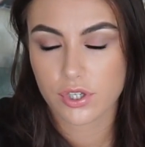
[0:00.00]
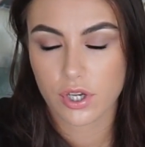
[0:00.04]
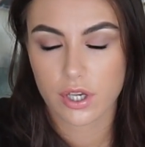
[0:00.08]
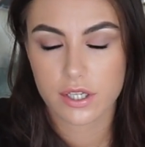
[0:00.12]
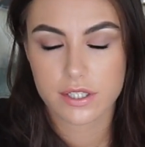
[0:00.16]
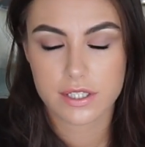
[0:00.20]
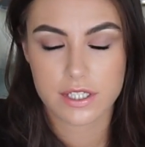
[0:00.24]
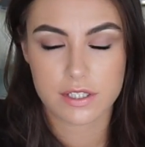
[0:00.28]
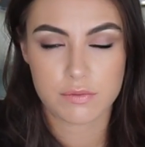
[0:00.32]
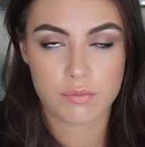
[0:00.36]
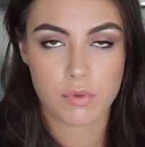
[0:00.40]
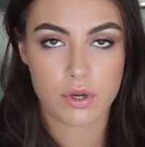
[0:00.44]

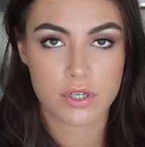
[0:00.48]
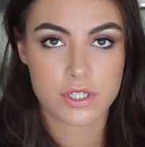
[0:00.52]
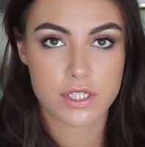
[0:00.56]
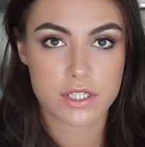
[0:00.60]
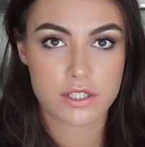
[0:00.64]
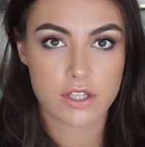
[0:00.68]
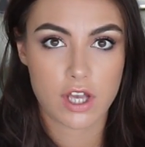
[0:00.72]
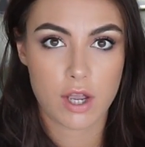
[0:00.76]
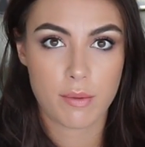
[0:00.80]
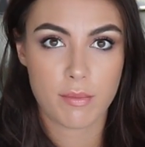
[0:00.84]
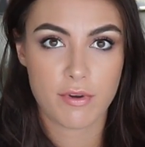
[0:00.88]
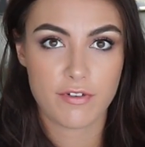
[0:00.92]
just as
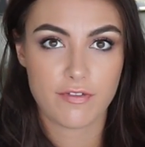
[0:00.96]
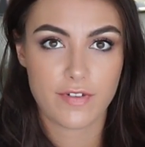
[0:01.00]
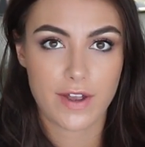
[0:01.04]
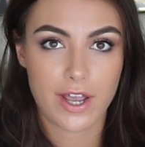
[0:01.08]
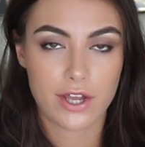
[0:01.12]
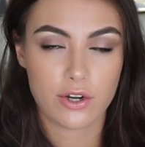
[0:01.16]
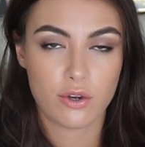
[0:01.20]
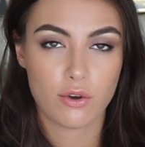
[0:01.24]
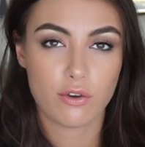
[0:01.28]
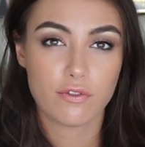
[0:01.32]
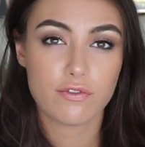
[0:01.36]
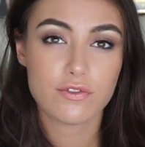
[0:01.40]
much as I'm a
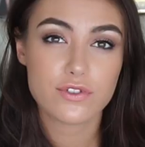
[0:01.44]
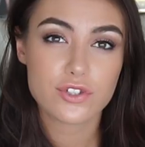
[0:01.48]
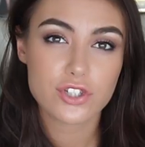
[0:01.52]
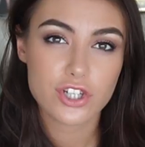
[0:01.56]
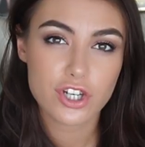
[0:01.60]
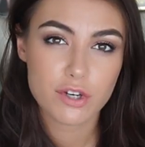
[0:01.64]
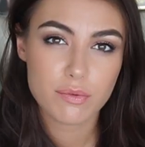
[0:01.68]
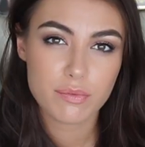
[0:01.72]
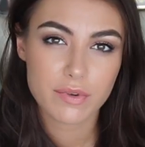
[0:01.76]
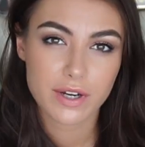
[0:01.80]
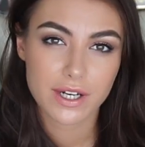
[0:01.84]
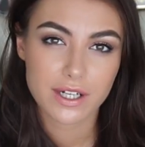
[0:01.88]
fan of
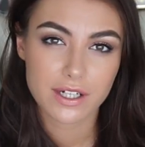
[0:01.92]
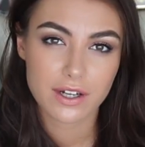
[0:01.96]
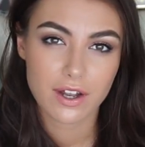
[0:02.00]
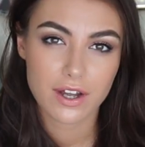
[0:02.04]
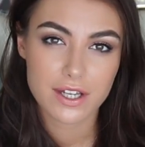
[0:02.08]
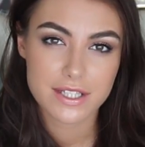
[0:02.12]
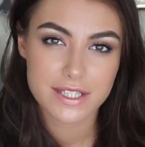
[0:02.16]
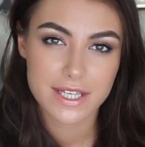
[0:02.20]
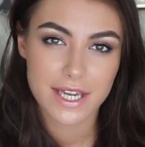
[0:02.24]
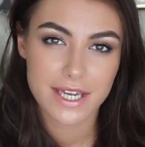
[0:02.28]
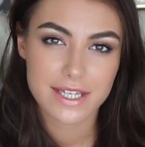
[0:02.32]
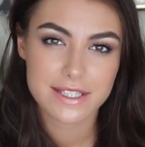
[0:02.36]
turmeric
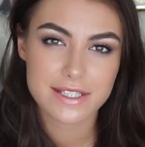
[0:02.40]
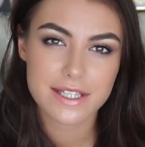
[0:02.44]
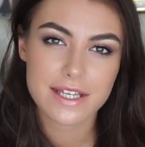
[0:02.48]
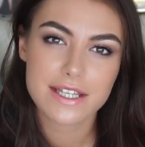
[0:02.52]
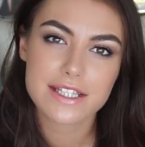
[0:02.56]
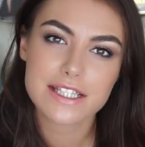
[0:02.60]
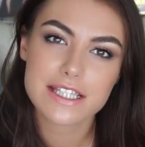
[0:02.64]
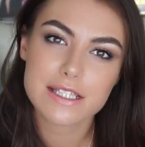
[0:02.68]
lattes.